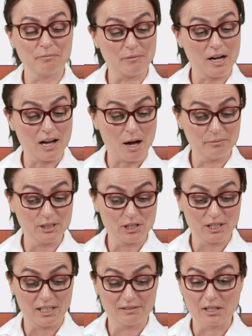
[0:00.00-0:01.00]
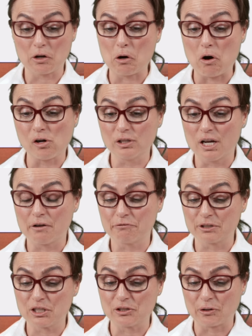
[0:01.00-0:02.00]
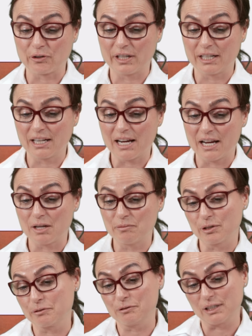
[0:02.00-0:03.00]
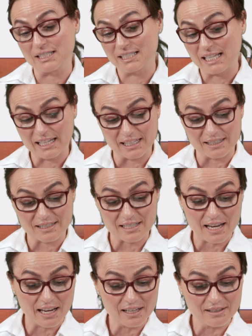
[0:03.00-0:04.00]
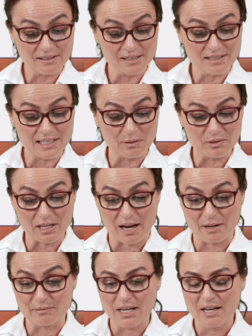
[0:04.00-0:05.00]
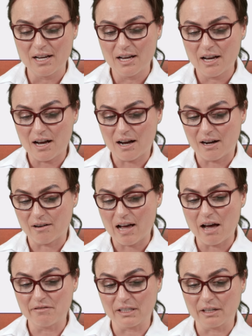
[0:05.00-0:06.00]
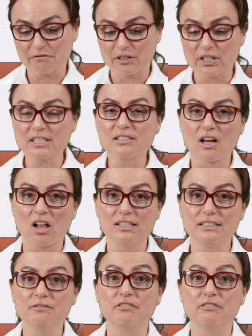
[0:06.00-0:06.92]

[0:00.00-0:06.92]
accomplishing the goal of restoring a beautiful aesthetics, and at the same time having a very solid,